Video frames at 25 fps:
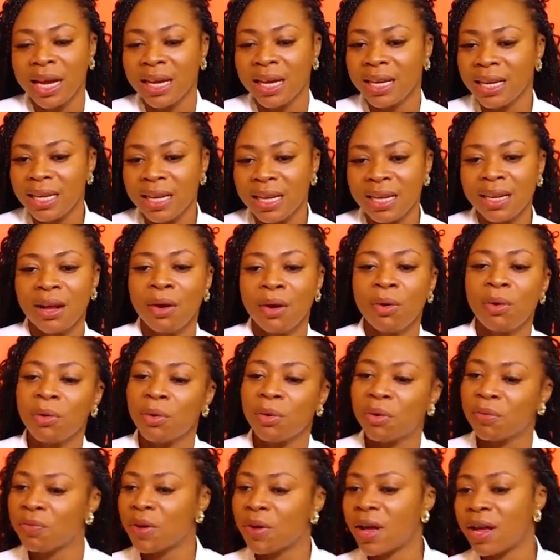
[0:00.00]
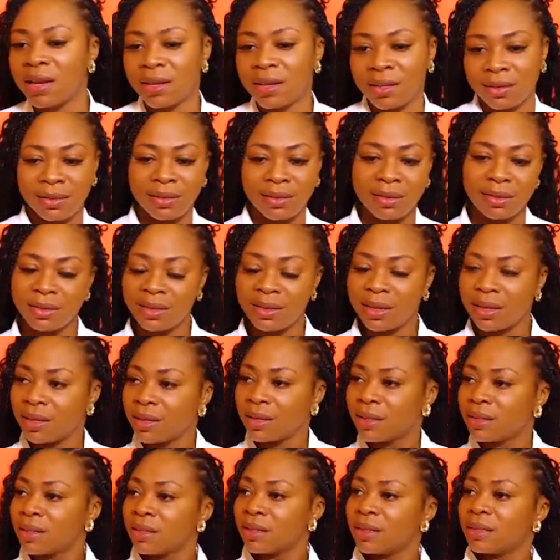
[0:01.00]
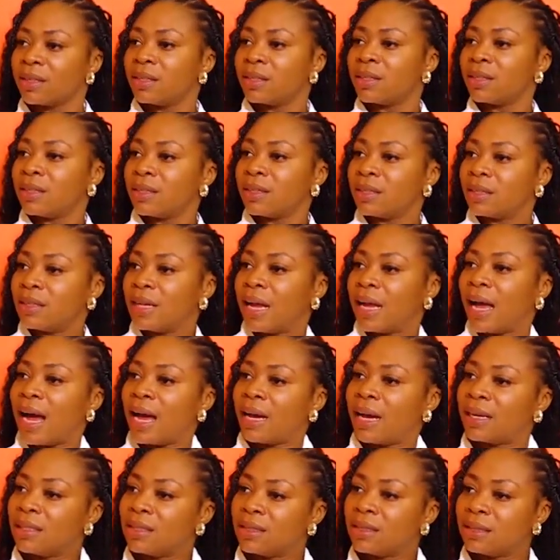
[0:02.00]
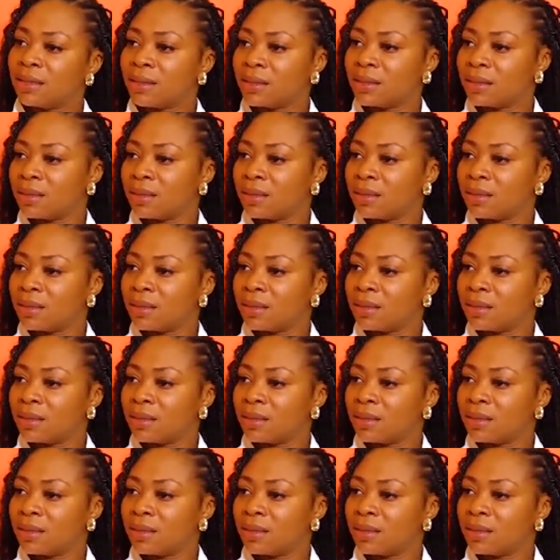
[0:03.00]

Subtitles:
and then I walk off the hard.